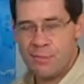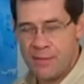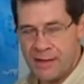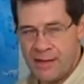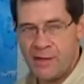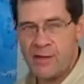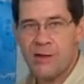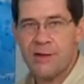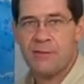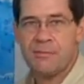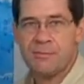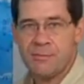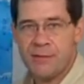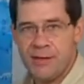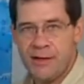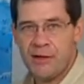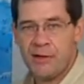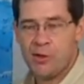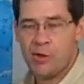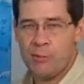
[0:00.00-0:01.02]
They are. They
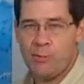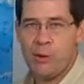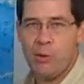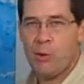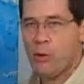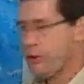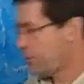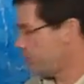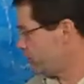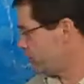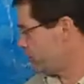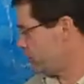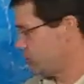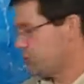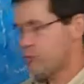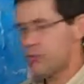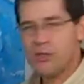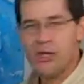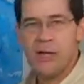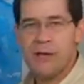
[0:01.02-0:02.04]
are going to be working with the
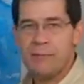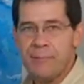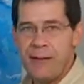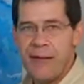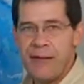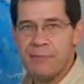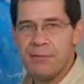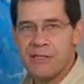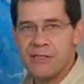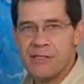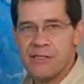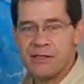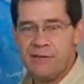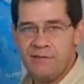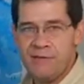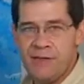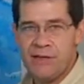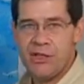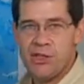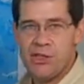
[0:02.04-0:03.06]
Luzon Baptist
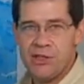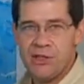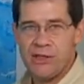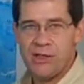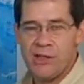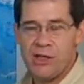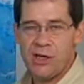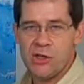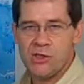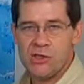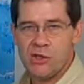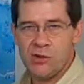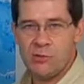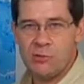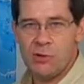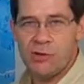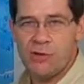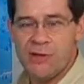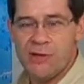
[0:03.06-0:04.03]
Convention and also with